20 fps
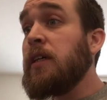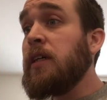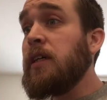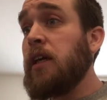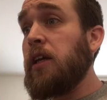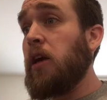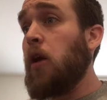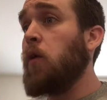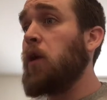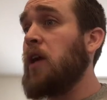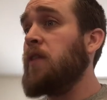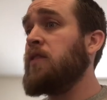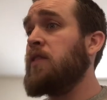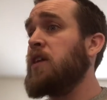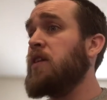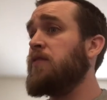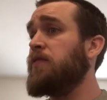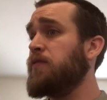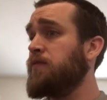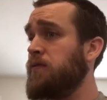even
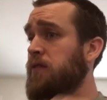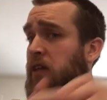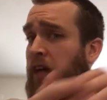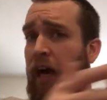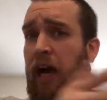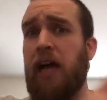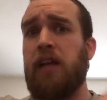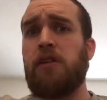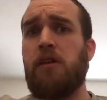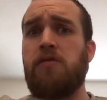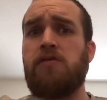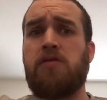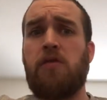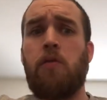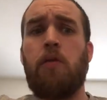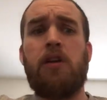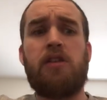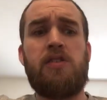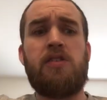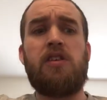if Kylo's the
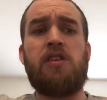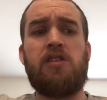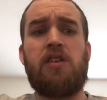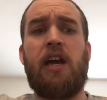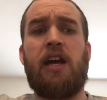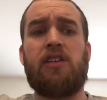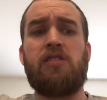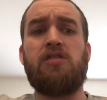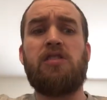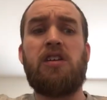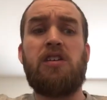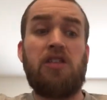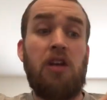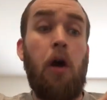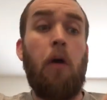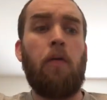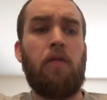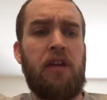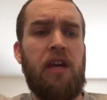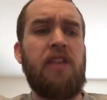one she's actually
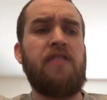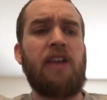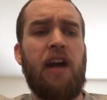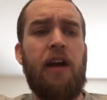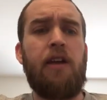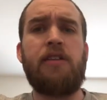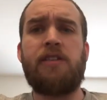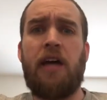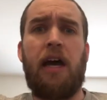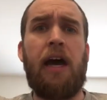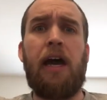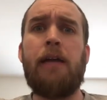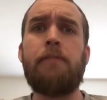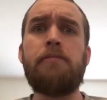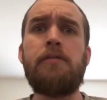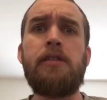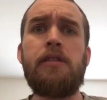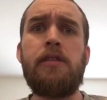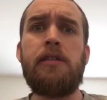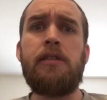known the entire time.